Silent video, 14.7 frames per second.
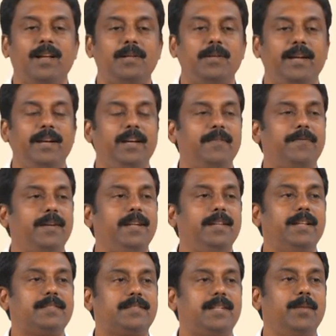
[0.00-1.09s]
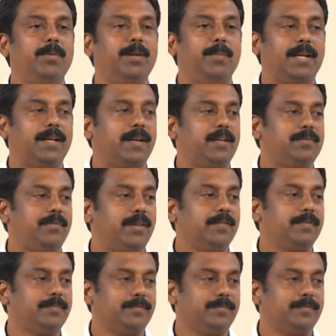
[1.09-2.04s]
to identify the stable metal transfer